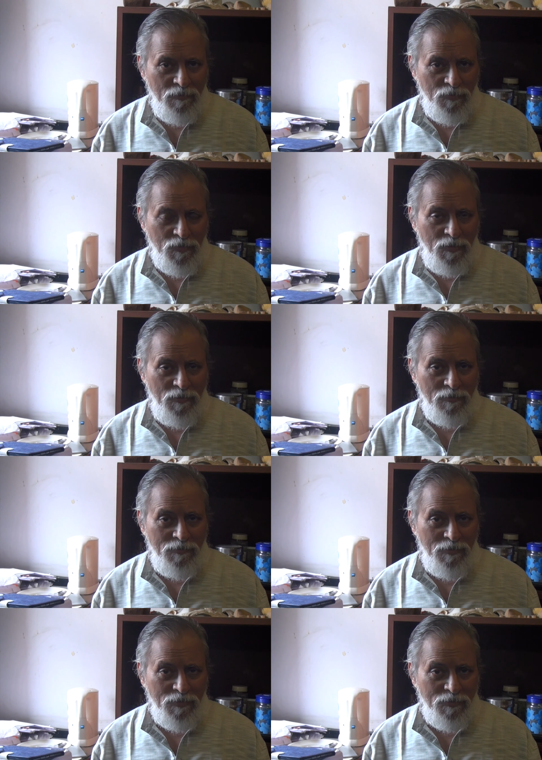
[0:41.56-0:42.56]
Today young
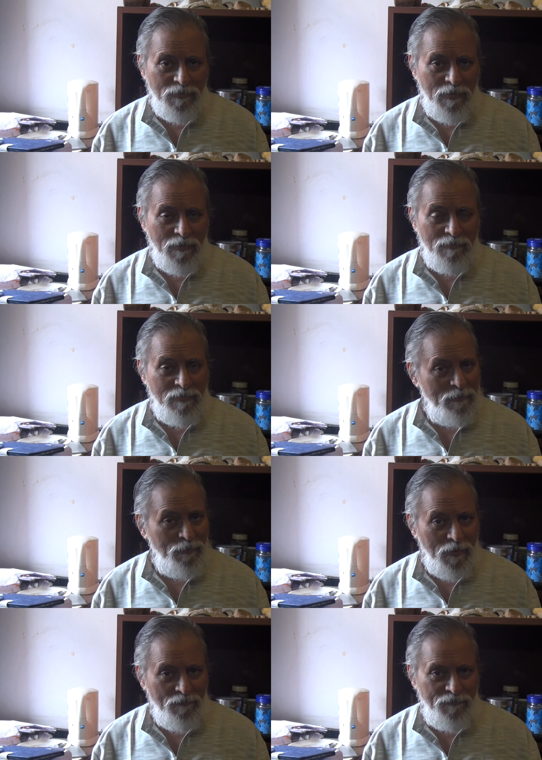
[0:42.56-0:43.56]
generations doesn't sleep
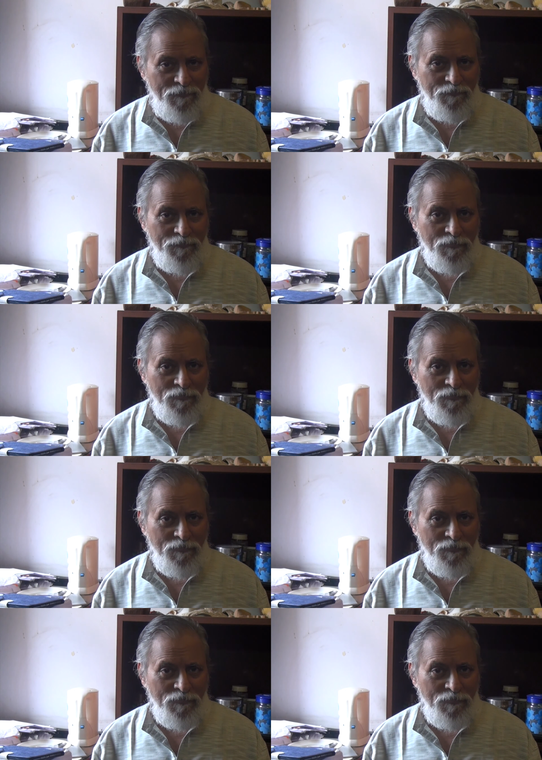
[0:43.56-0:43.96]
enough.